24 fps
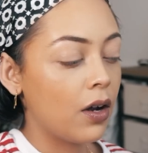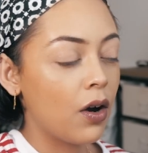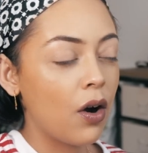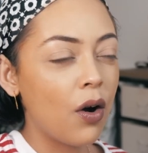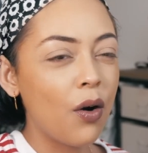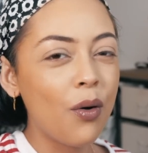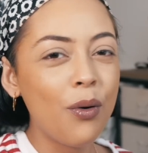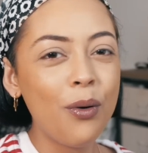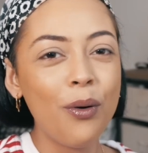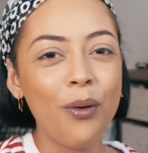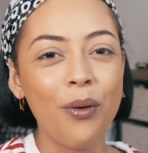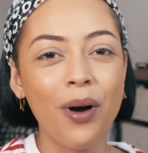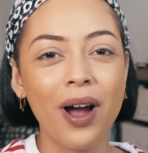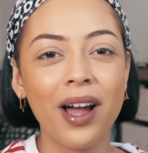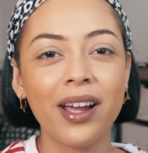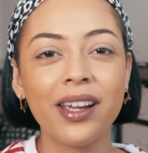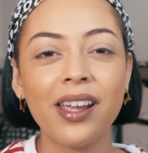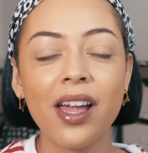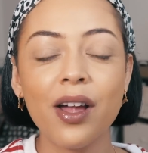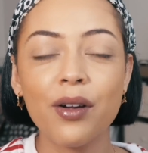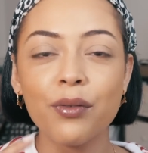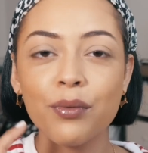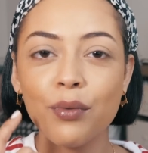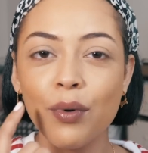Oh, I
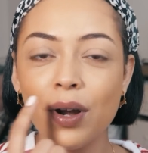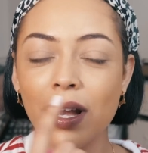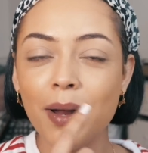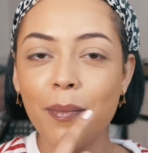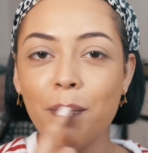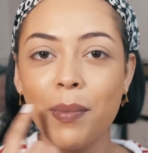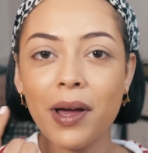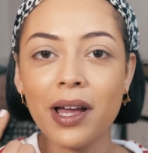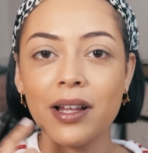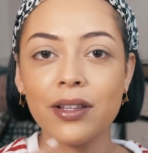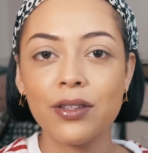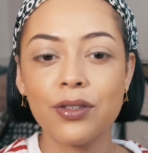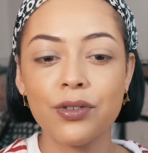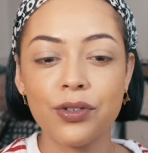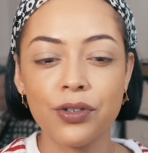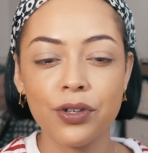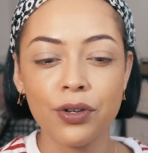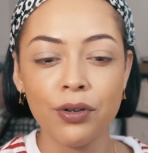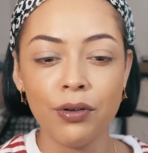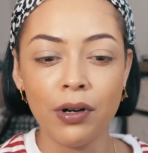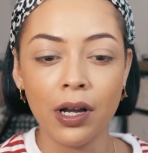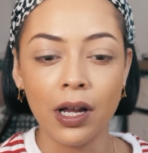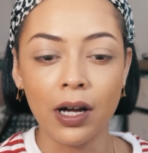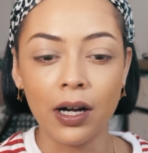get a really bad
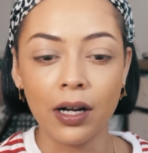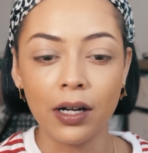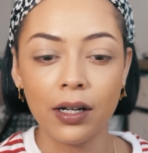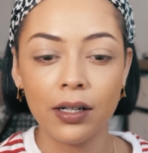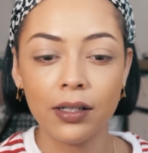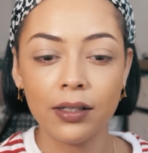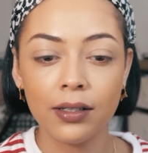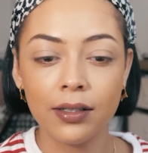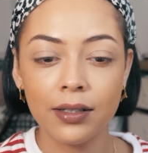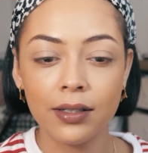Sula,